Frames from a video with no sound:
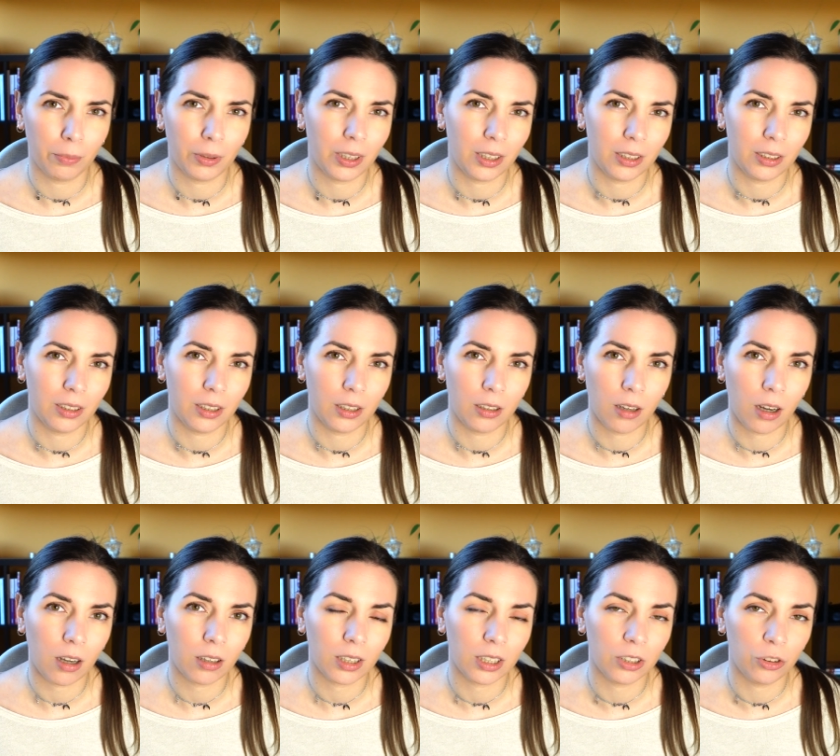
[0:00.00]
but I did
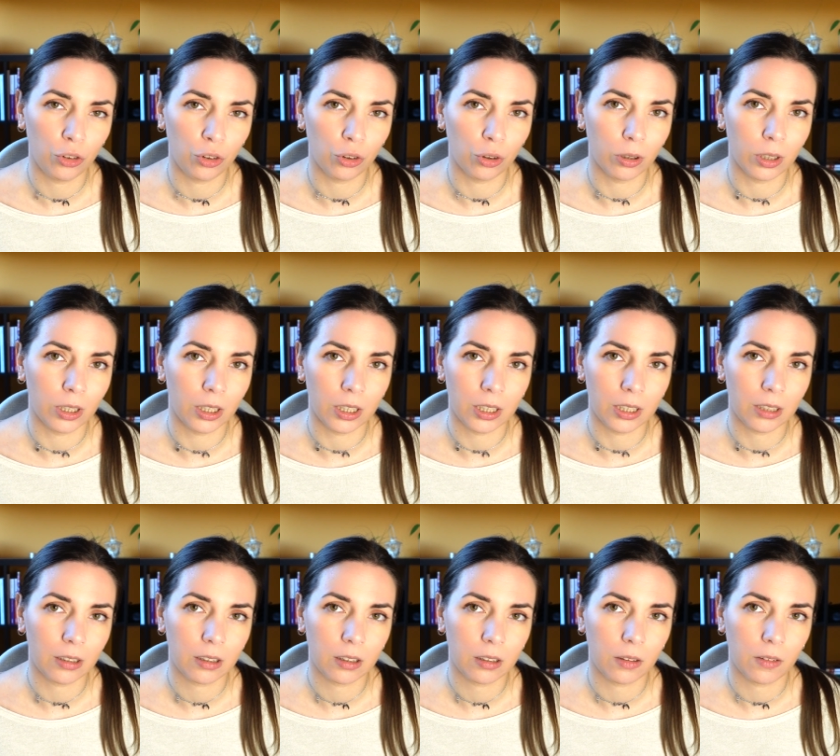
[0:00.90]
not enjoy
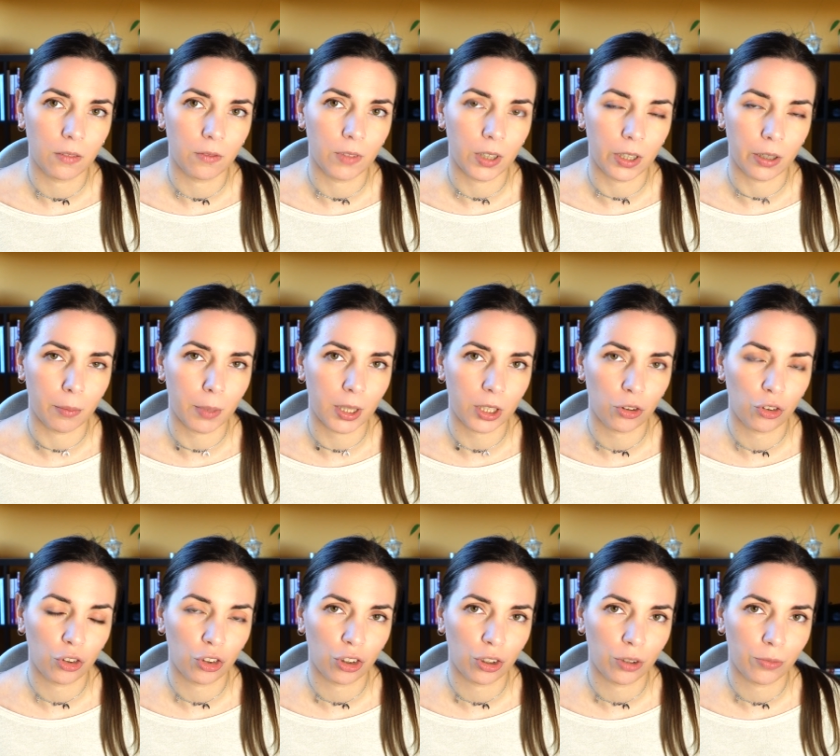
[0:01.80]
it very much.